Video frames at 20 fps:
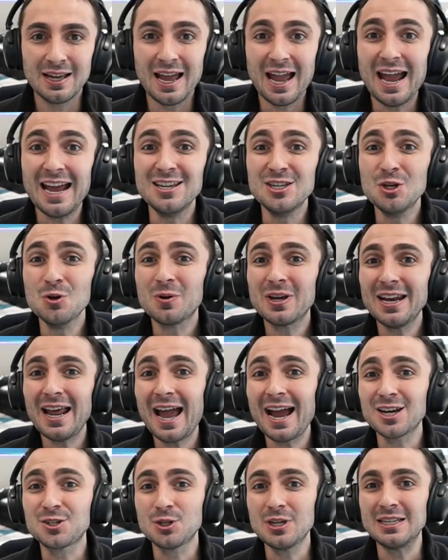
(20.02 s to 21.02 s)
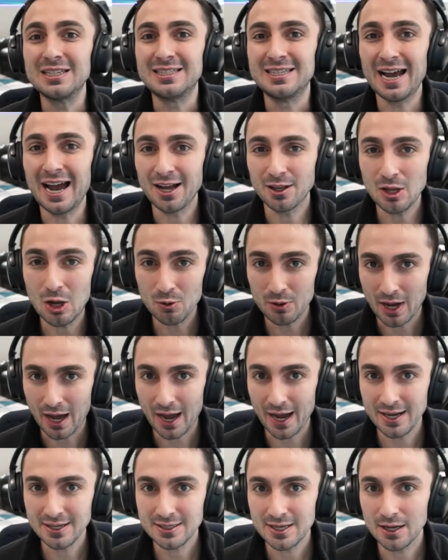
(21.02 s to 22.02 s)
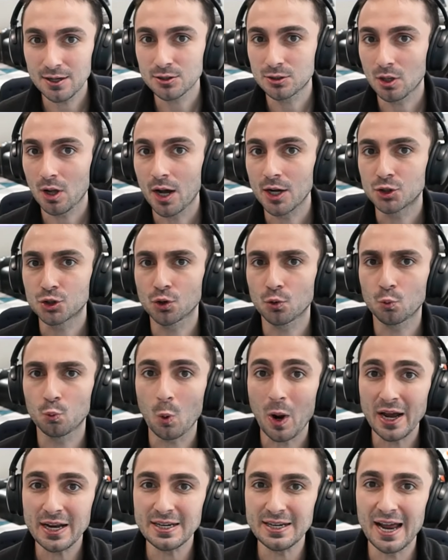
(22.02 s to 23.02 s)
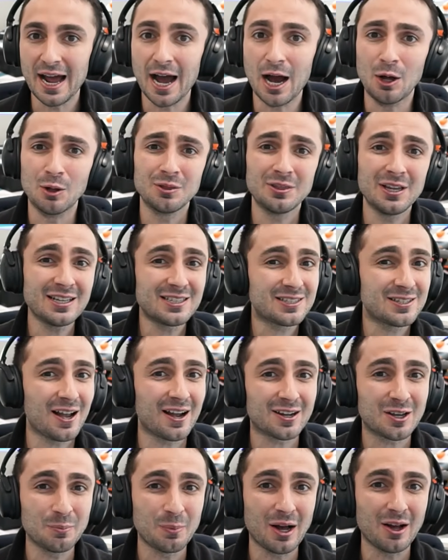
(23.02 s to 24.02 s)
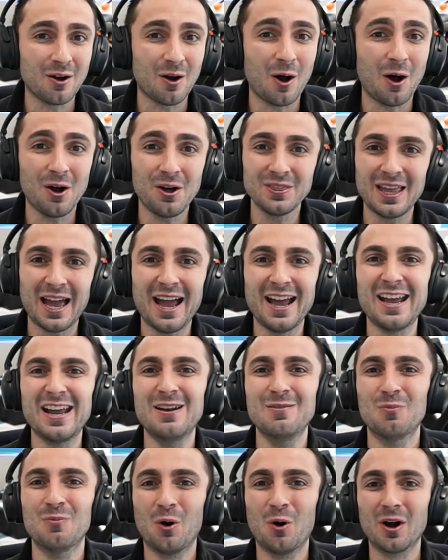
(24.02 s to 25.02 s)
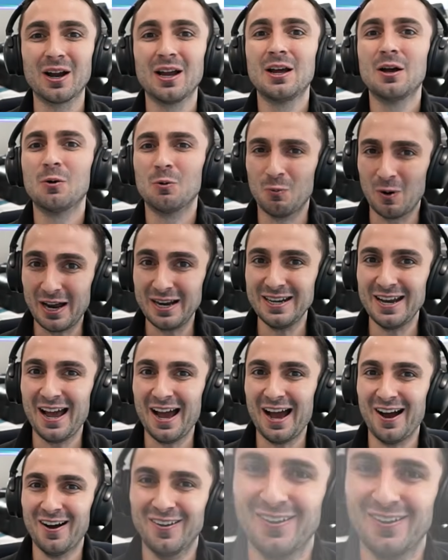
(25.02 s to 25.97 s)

And you can actually download Hytale's launcher right now. Let's talk about all that and more right now.